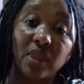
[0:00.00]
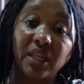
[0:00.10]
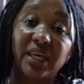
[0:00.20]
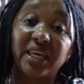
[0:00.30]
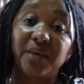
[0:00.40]

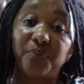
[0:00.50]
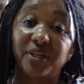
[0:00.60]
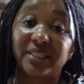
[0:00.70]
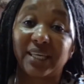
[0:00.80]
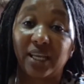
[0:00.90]
they keep your
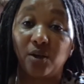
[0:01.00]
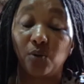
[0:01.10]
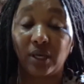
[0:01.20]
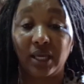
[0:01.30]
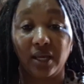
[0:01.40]
skin
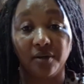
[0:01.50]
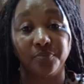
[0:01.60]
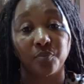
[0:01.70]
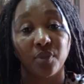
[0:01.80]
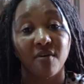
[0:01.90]
looking
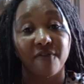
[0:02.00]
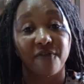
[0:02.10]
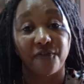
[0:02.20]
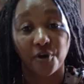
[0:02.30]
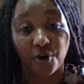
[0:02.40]

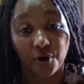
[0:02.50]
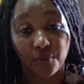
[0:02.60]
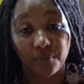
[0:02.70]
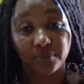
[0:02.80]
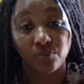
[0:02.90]

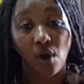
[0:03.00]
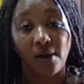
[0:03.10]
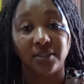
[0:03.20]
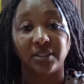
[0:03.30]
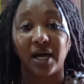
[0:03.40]
firm
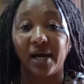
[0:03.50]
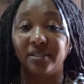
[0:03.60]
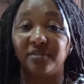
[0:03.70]
and